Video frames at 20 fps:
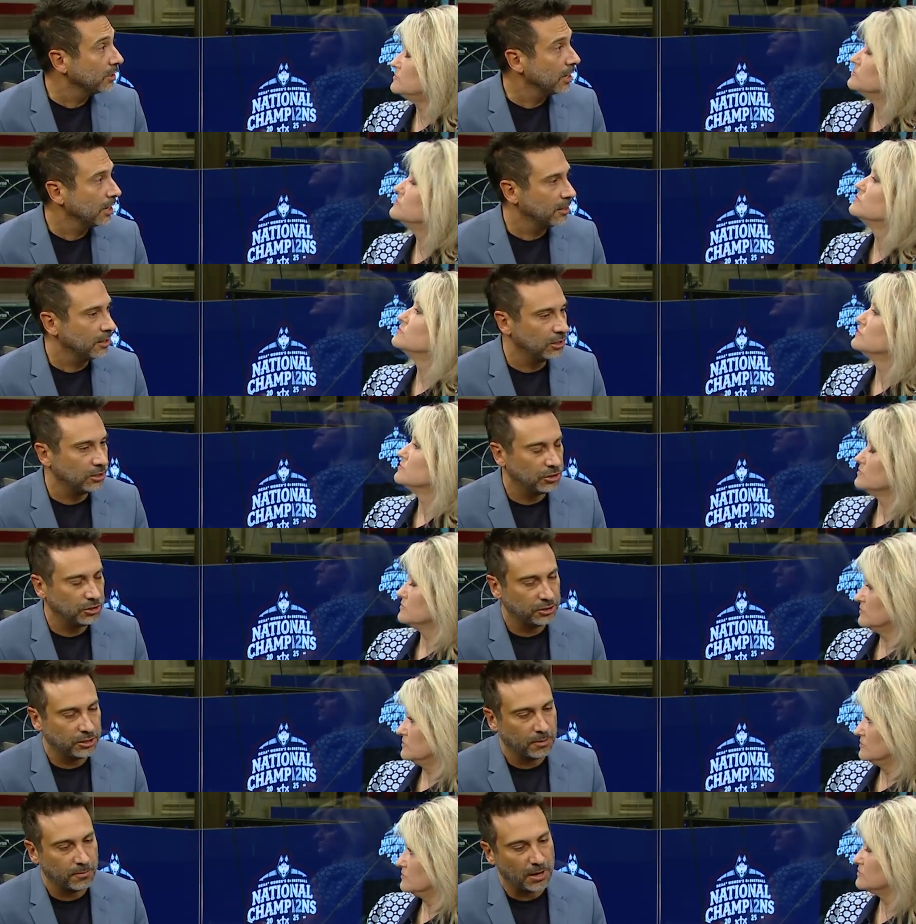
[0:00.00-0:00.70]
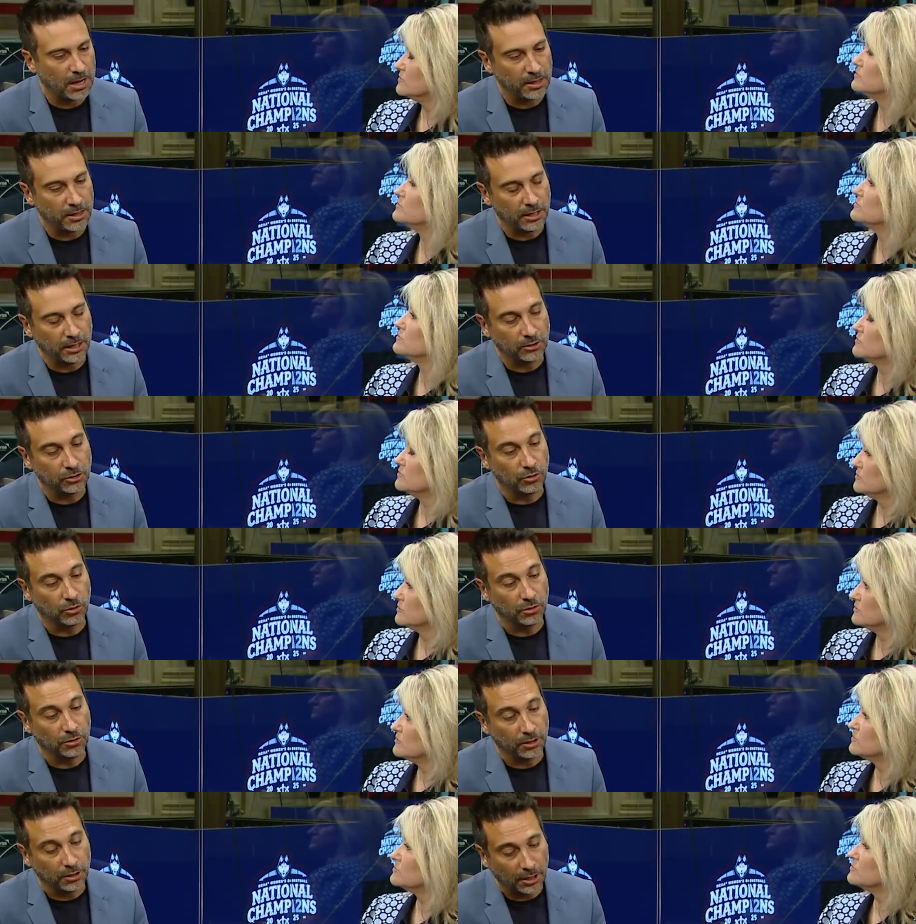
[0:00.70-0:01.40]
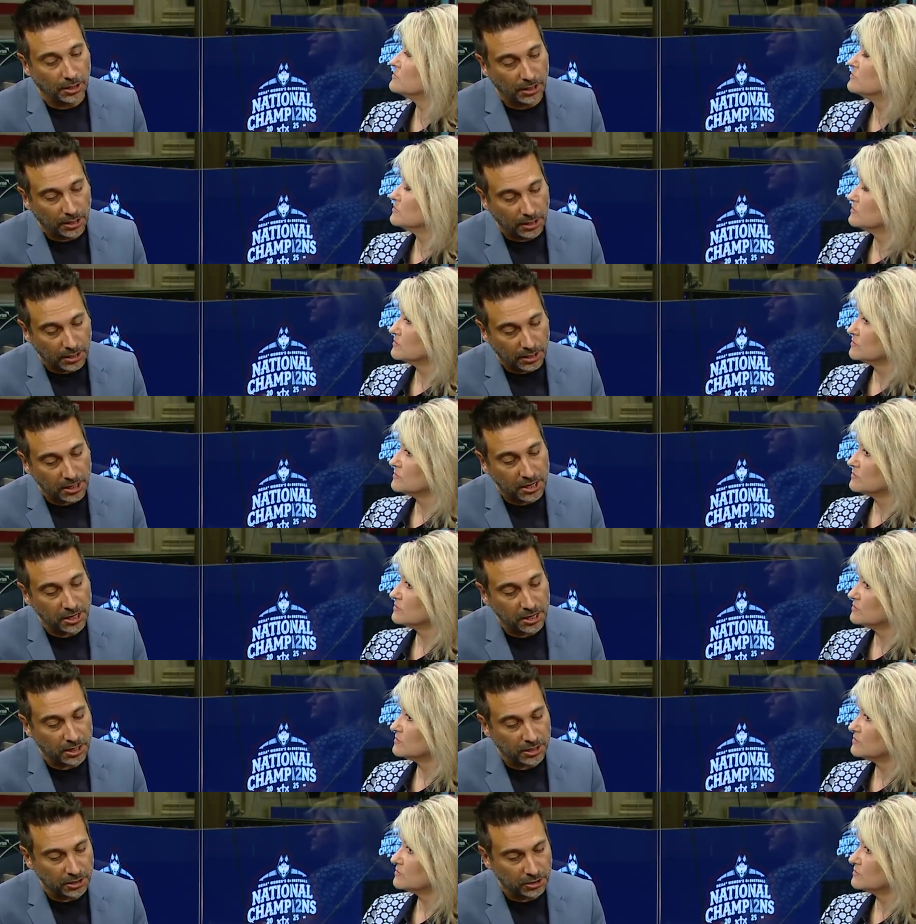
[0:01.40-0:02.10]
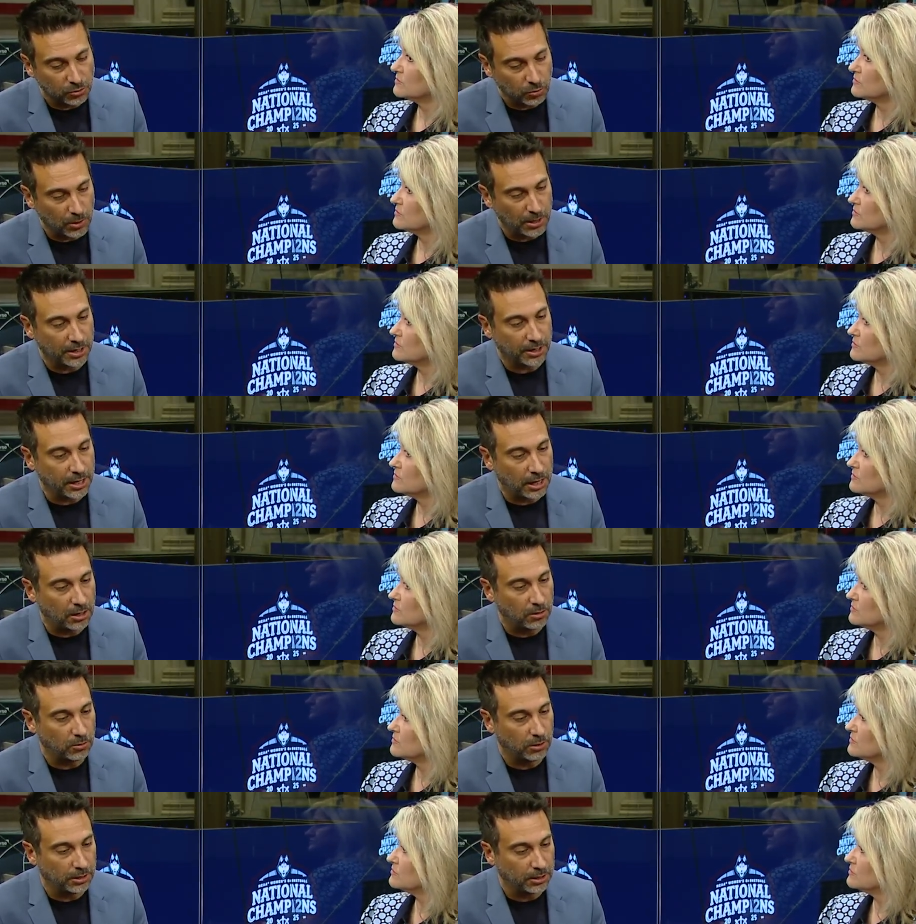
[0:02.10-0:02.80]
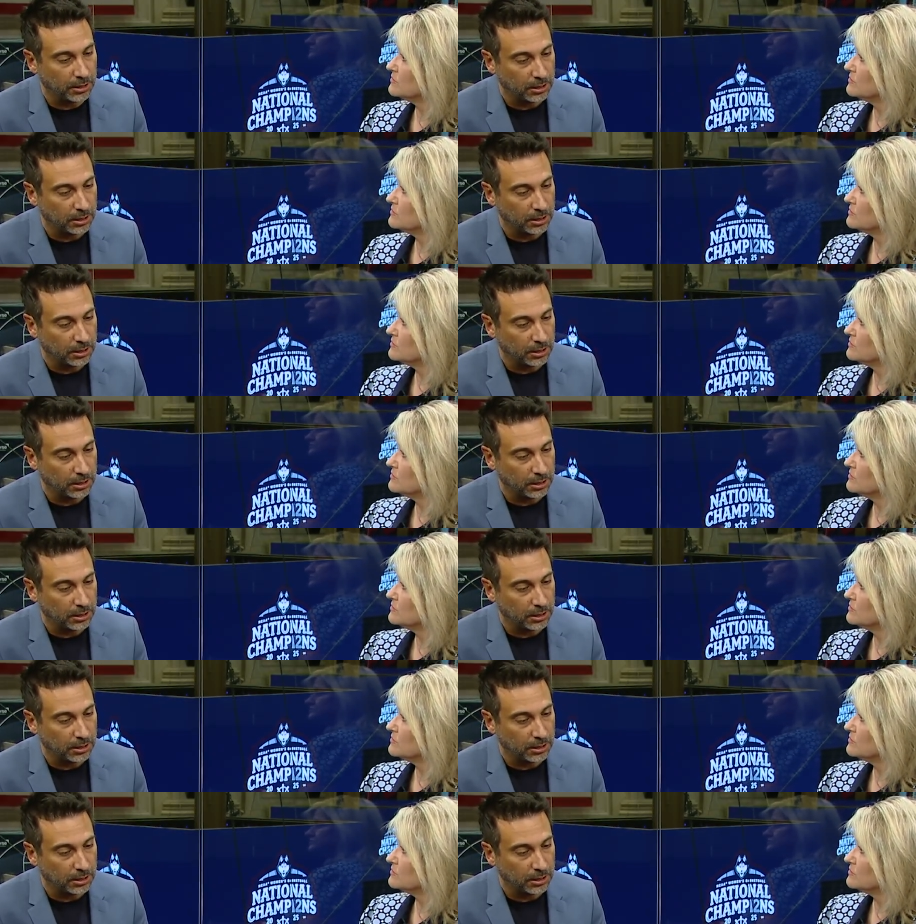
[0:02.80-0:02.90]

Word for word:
Speaker 1: the energy is demanding. So here is where our